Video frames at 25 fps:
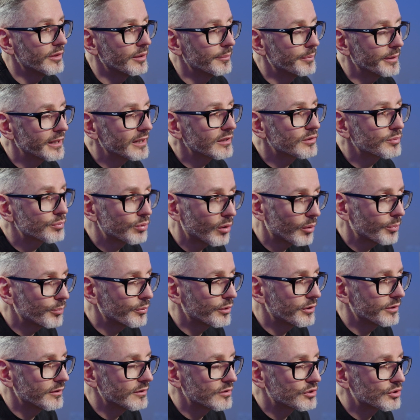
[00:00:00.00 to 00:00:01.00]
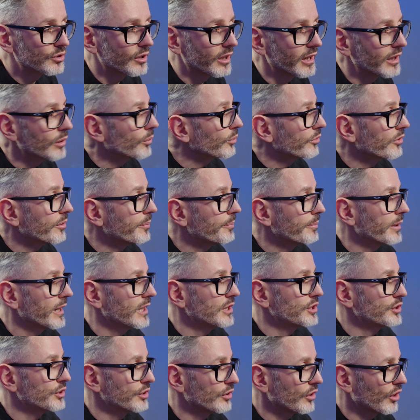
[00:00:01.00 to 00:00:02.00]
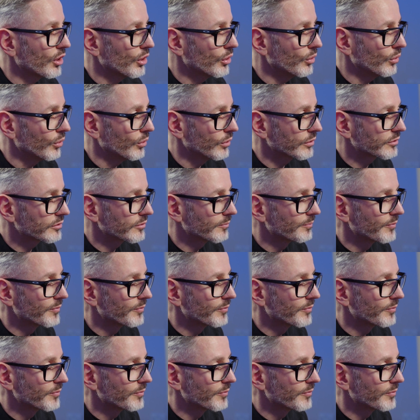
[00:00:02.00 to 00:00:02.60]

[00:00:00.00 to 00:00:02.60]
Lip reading: The biggest problem with this trial was the patient cohort.